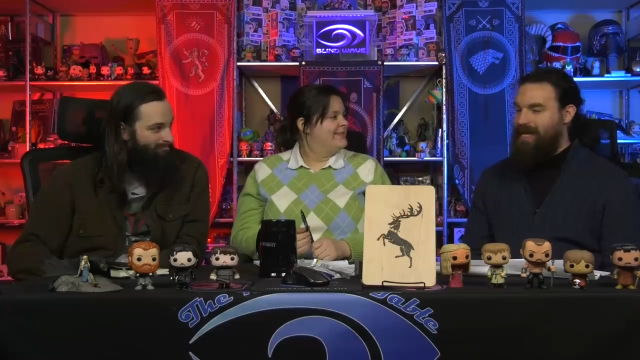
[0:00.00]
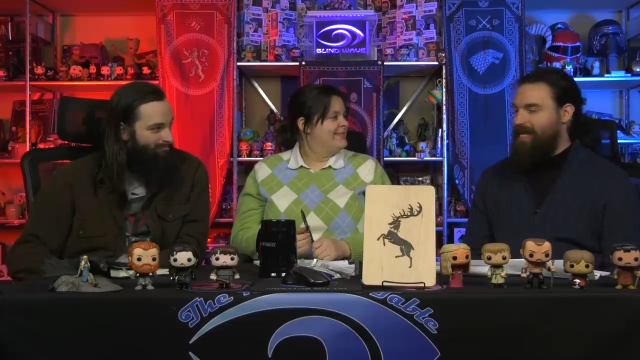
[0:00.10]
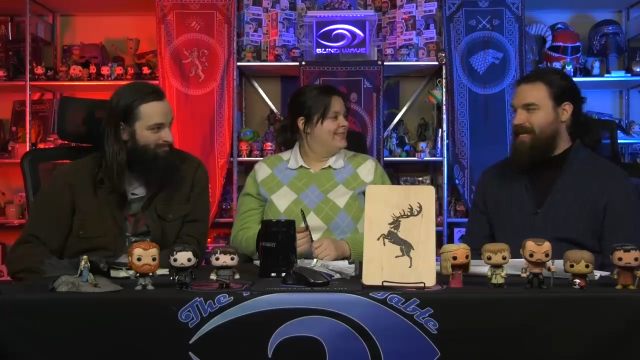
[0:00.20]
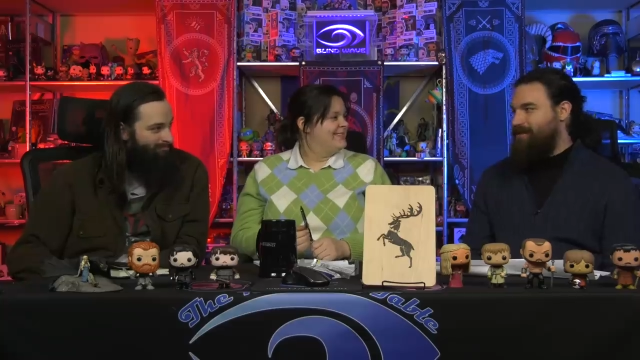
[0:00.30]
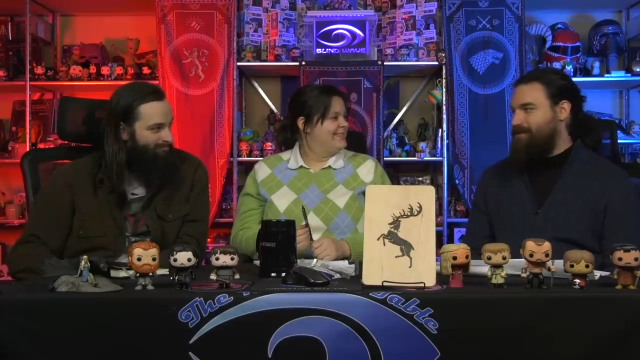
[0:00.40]

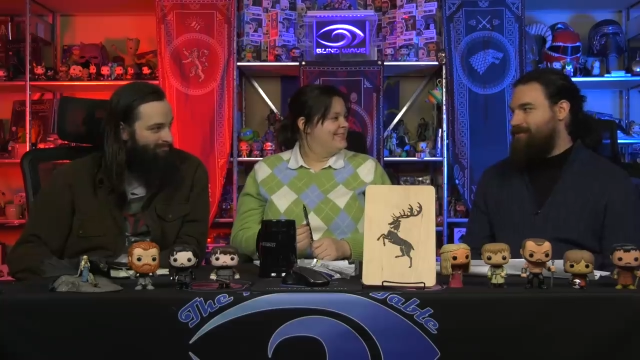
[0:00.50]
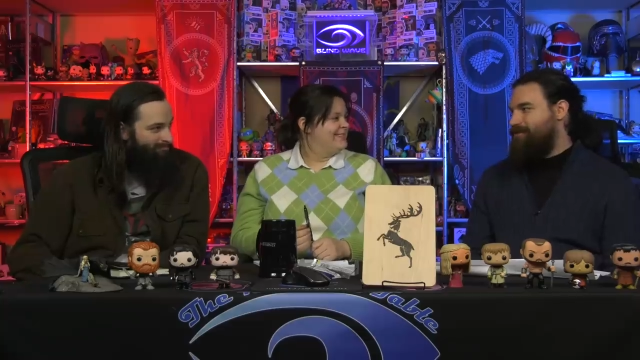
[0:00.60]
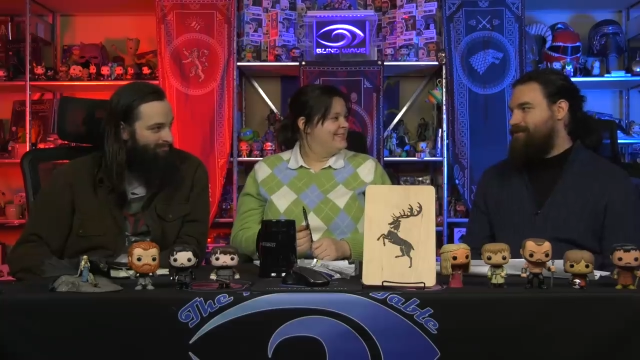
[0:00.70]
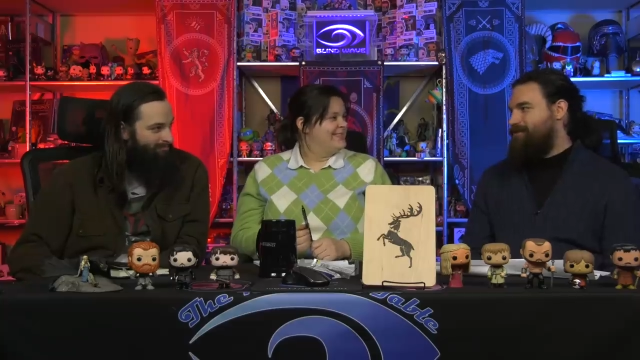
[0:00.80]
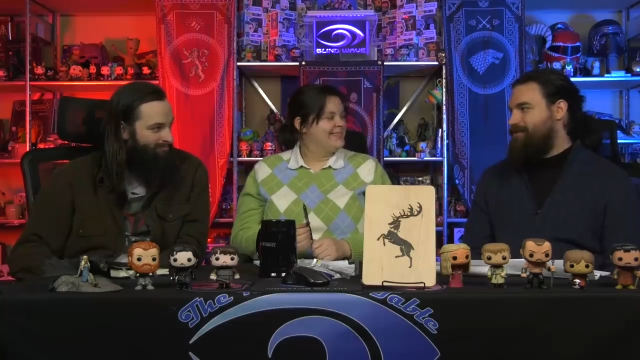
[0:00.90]
Speaker 1: getting
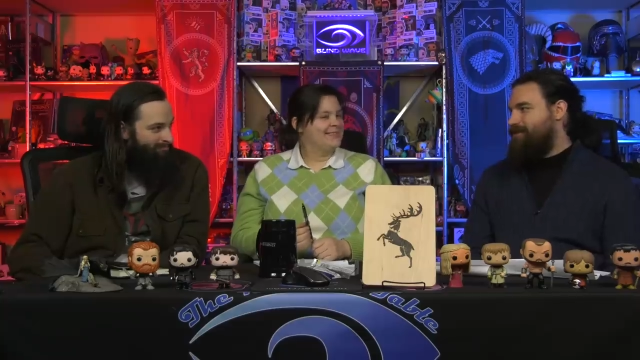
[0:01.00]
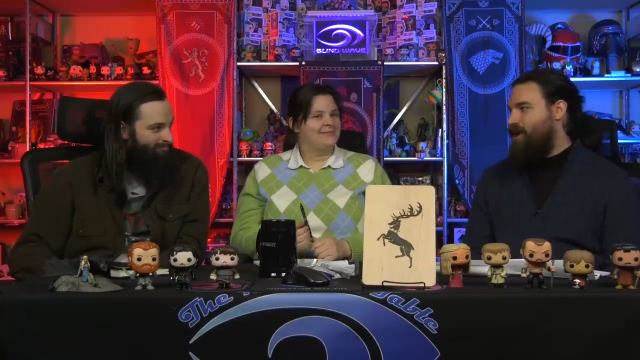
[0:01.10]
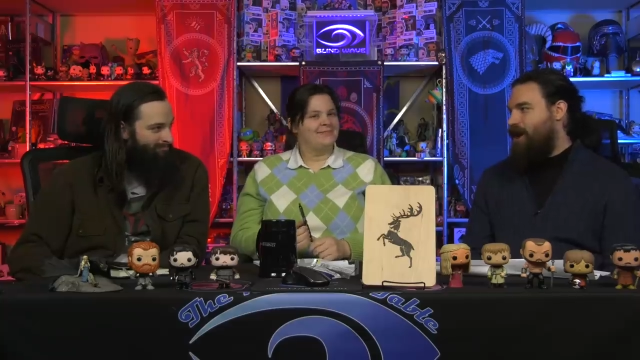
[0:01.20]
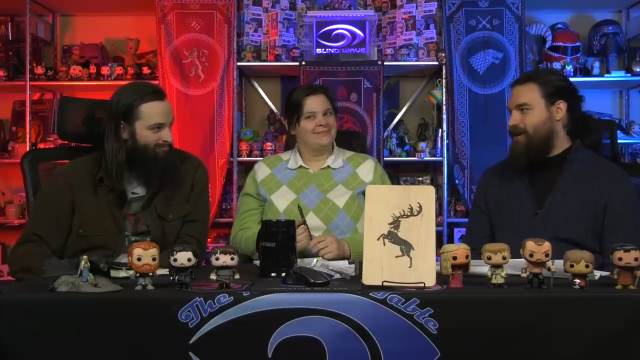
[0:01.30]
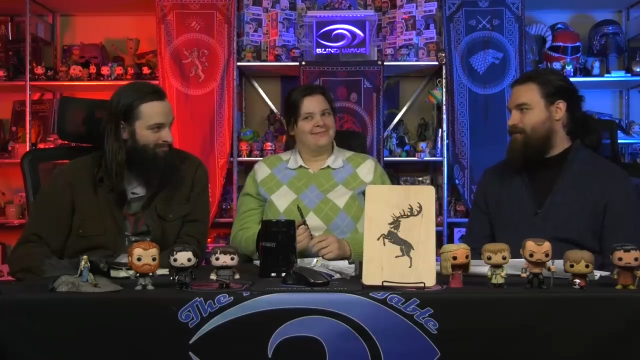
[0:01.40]

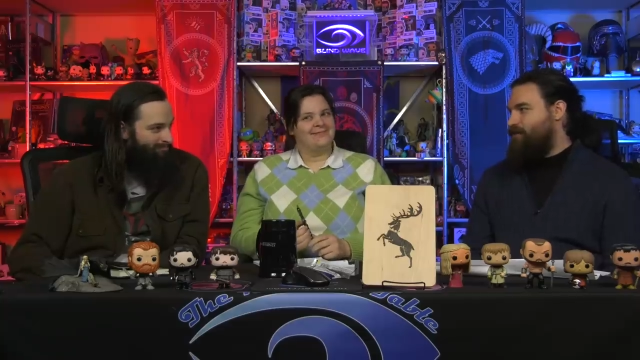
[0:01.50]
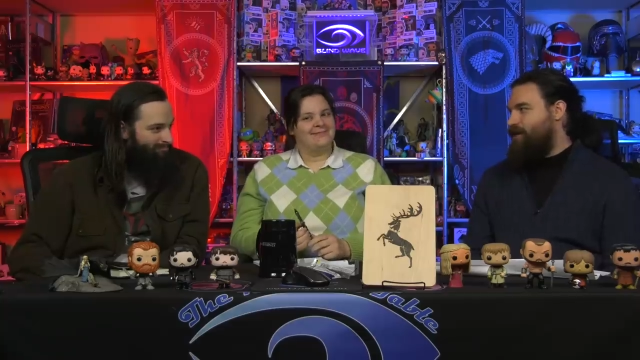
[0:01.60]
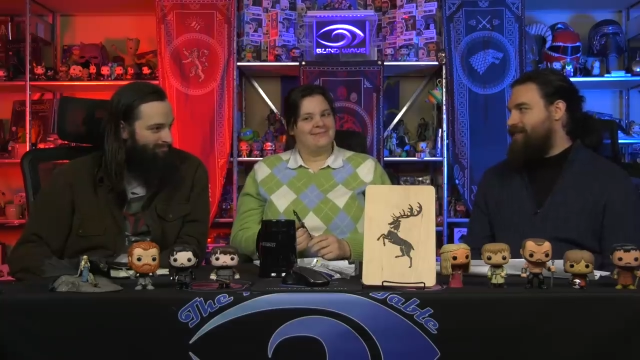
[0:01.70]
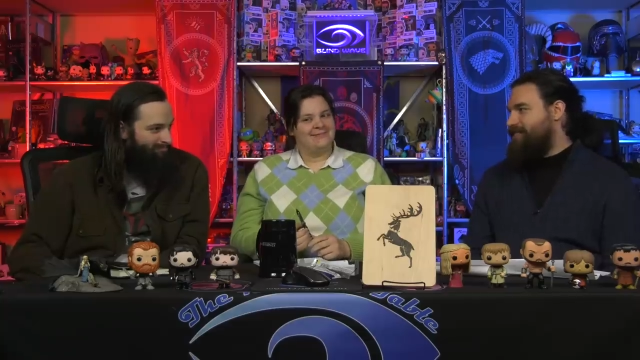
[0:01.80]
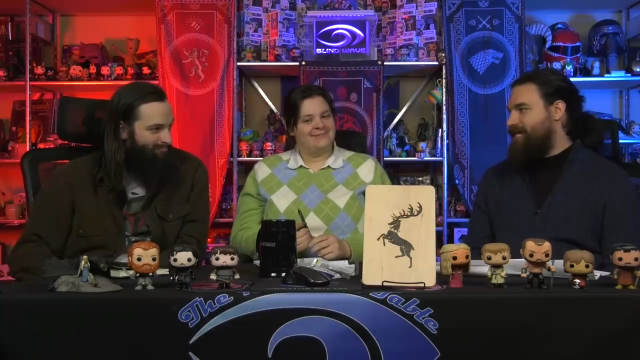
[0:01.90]
caught for
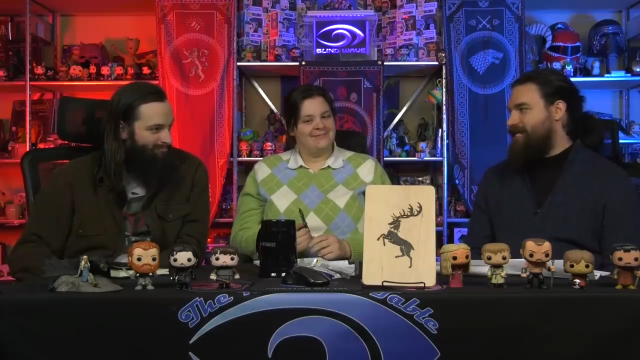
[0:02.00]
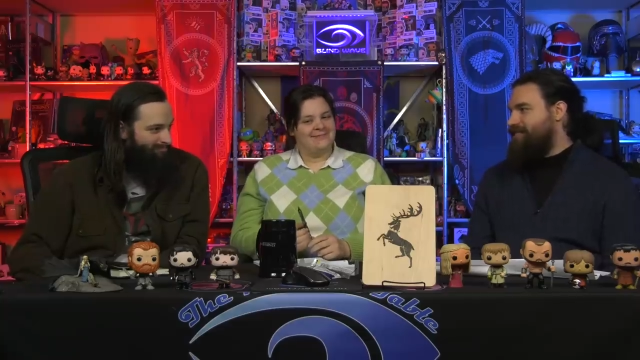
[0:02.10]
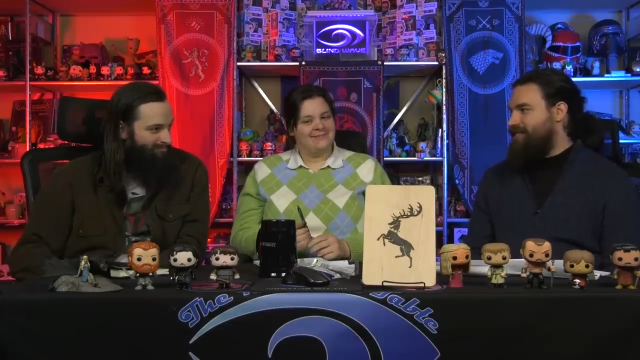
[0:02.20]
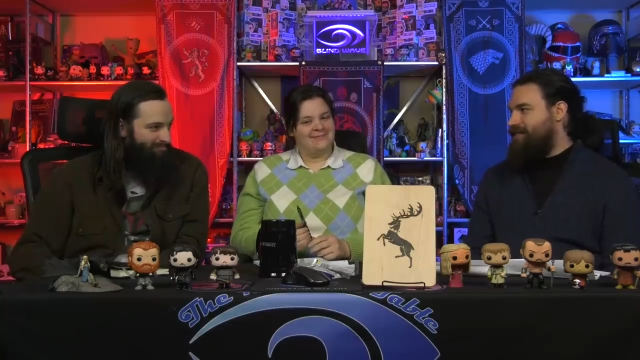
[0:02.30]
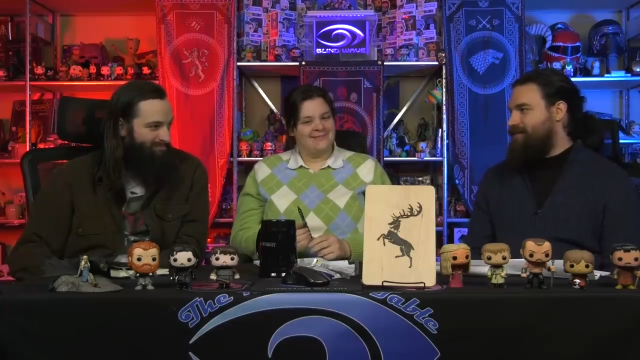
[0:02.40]

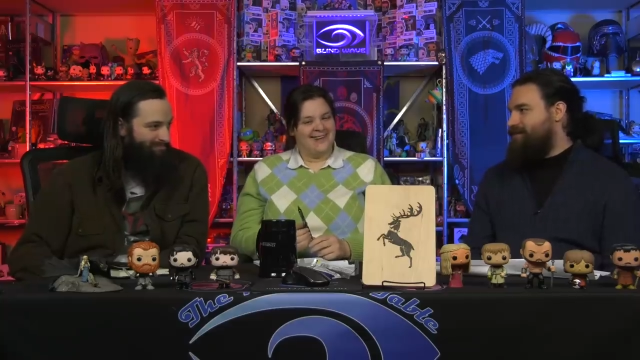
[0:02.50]
incest and